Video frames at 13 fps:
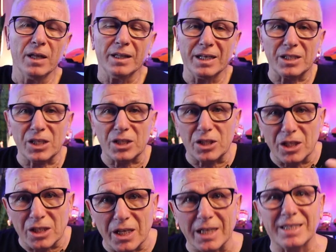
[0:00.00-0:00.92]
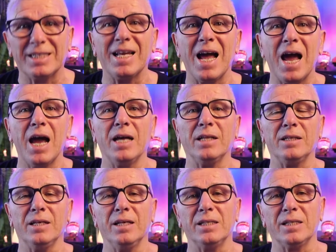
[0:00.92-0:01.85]
There's this, this
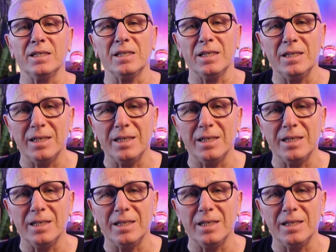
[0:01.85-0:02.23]
anxiety, this is